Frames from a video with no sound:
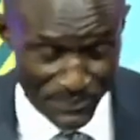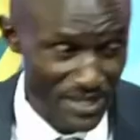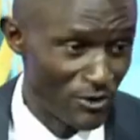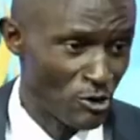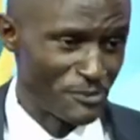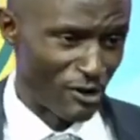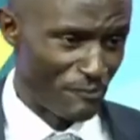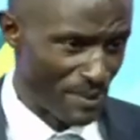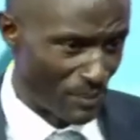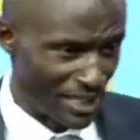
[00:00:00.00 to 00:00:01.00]
groups
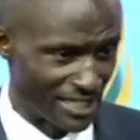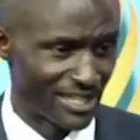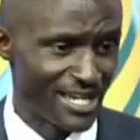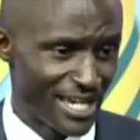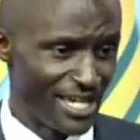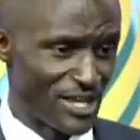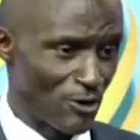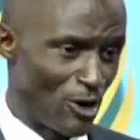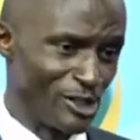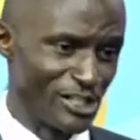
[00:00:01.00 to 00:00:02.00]
of people in the
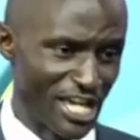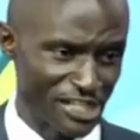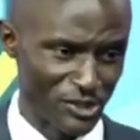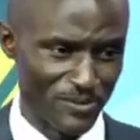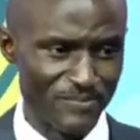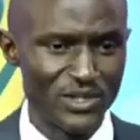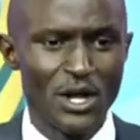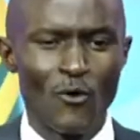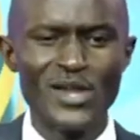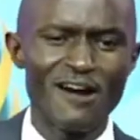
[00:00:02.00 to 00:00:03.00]
congregation.
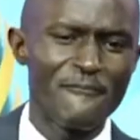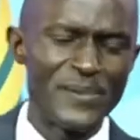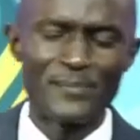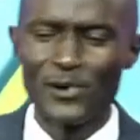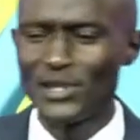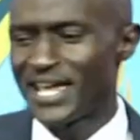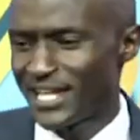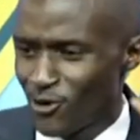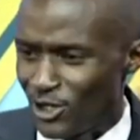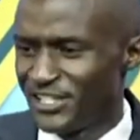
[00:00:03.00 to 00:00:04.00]
We have people that
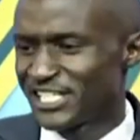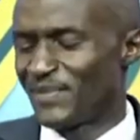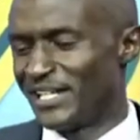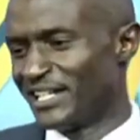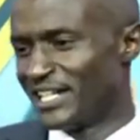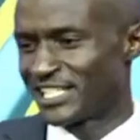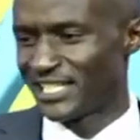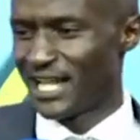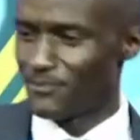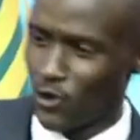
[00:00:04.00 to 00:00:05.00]
I call, this is my English,
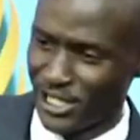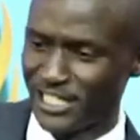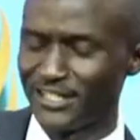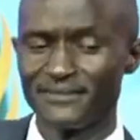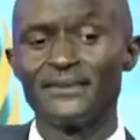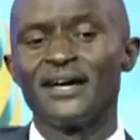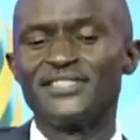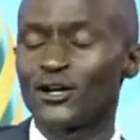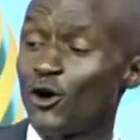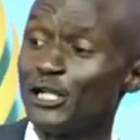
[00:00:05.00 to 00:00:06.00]
I'm coining,
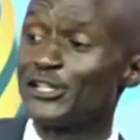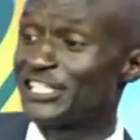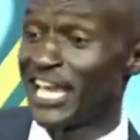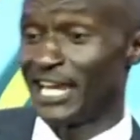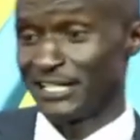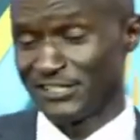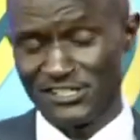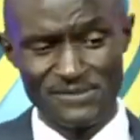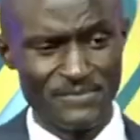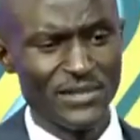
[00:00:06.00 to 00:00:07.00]
they're called
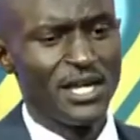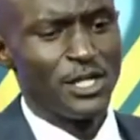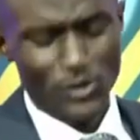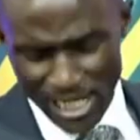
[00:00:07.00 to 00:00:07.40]
retellers. You